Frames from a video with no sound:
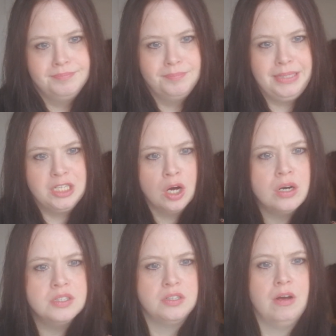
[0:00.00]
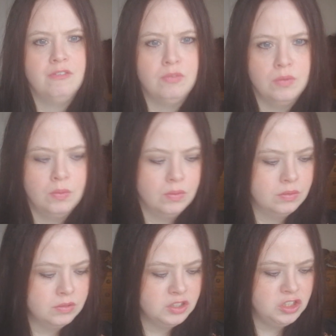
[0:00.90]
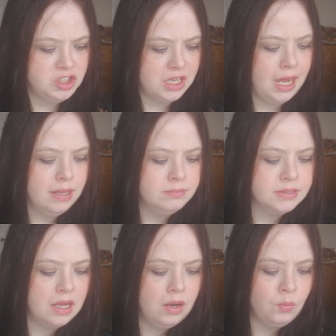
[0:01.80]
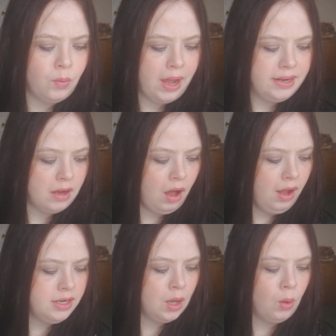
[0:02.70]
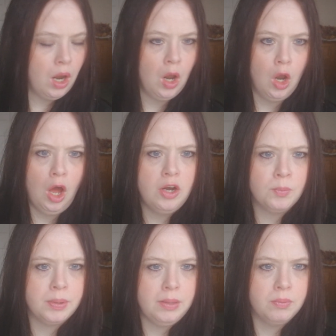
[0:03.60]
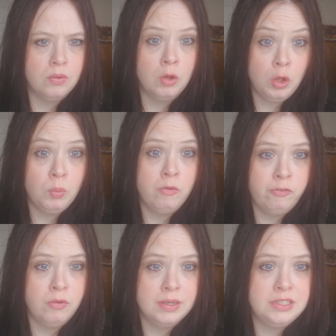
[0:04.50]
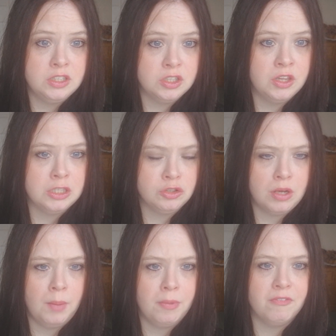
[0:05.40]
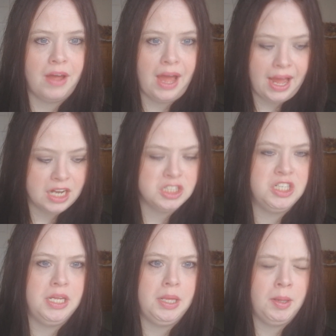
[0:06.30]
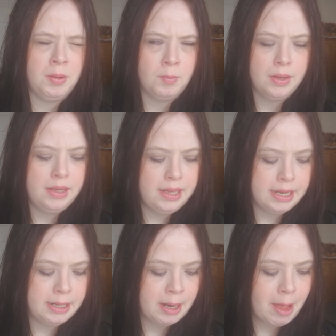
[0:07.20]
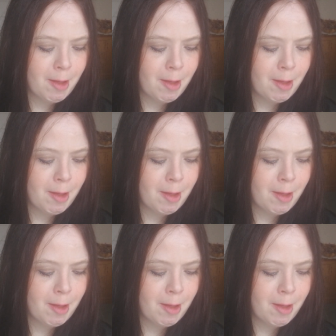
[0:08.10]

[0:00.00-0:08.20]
Because of James and Wade, I know a lot of people who will fall into the trap of actually being